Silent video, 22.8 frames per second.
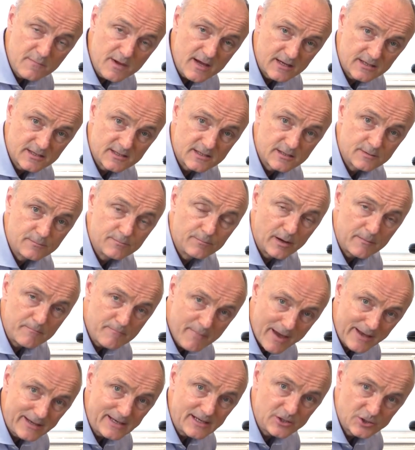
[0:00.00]
missed by
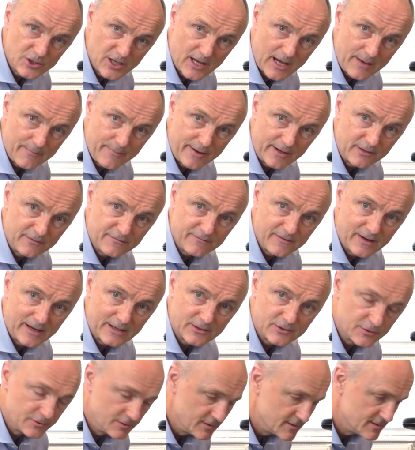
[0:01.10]
many chair
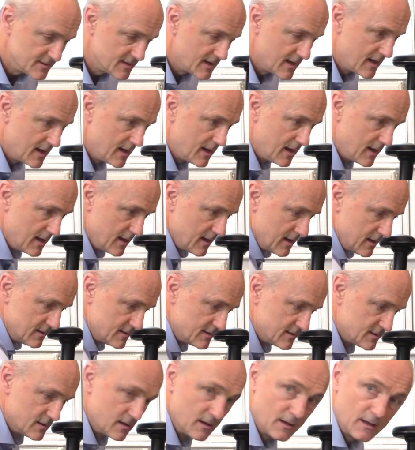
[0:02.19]
manufacturers
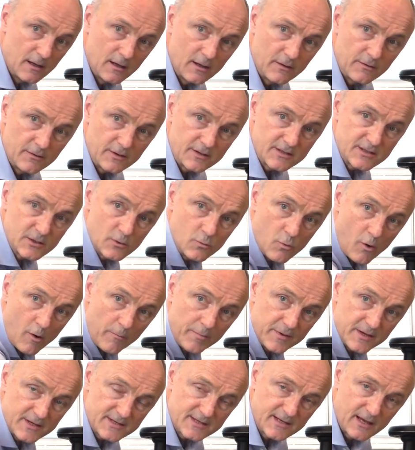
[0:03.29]
is the squab
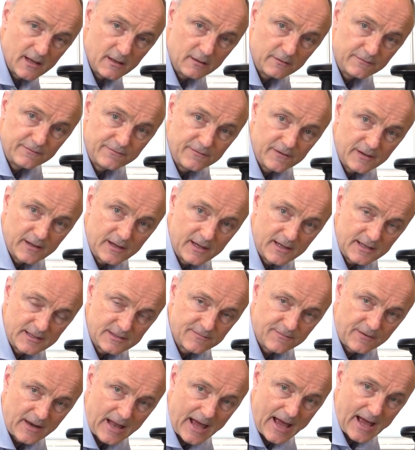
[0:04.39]
itself is
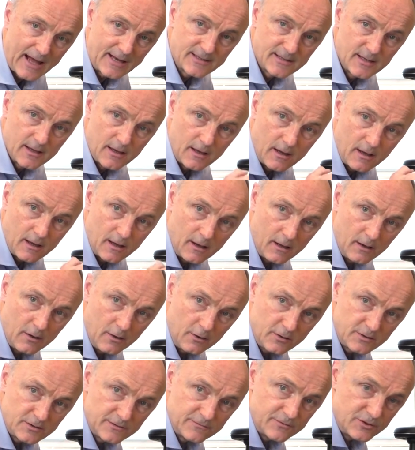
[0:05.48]
flat. A
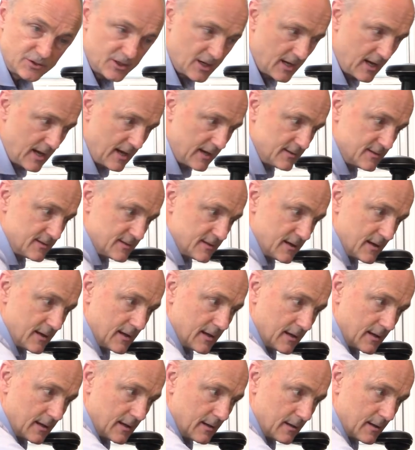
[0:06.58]
lot of chairs
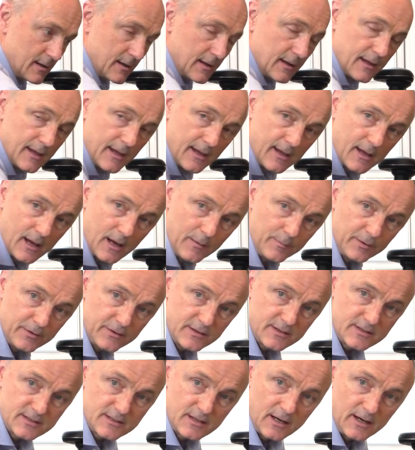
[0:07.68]
kick up at
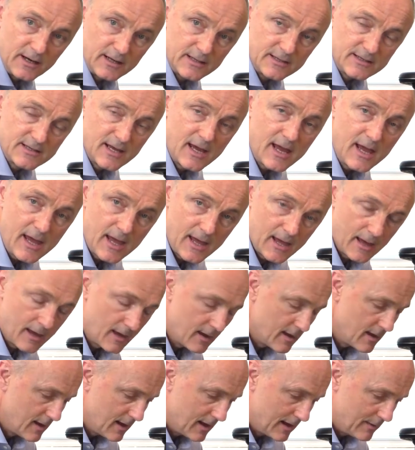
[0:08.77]
the sides here,
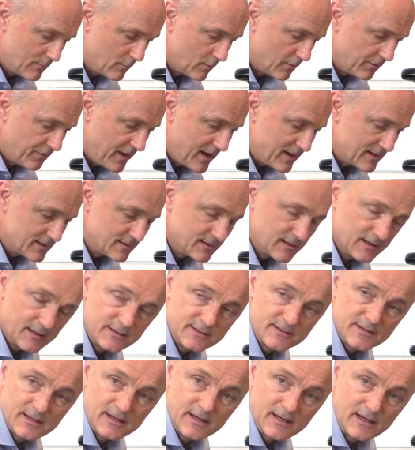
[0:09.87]
and what that
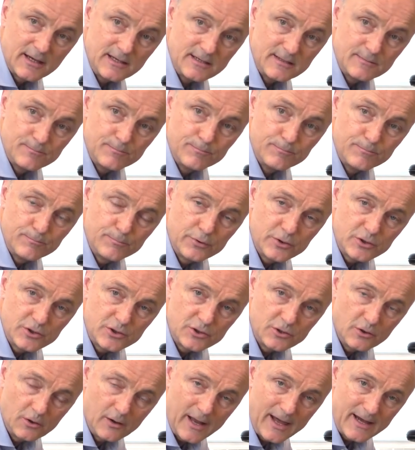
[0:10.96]
does is
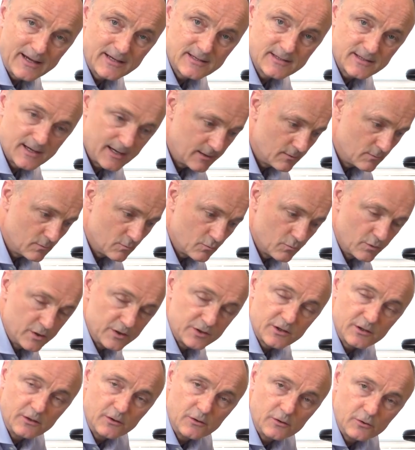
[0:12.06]
push your legs in,
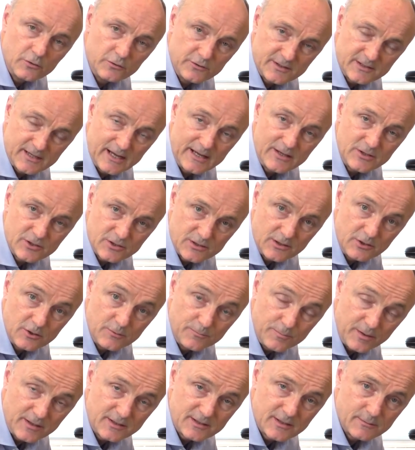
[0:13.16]
which can cause tension in your
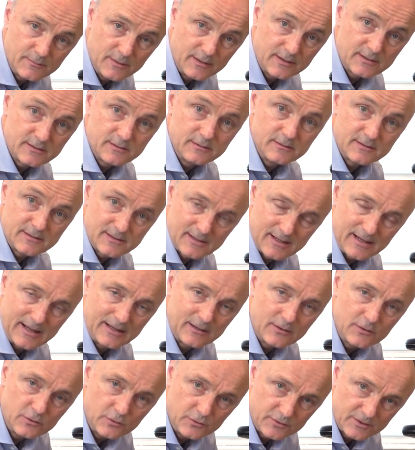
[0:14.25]
buttock muscles
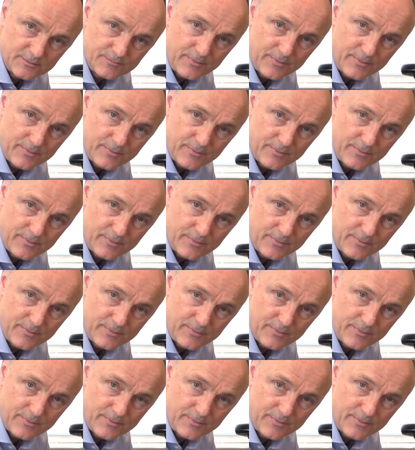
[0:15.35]
and cause